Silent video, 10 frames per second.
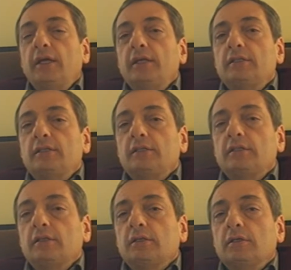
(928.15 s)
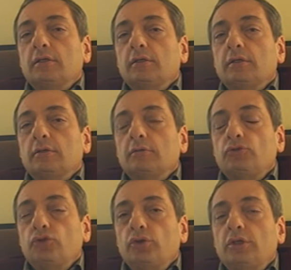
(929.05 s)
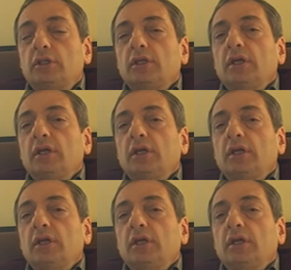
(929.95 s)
is joint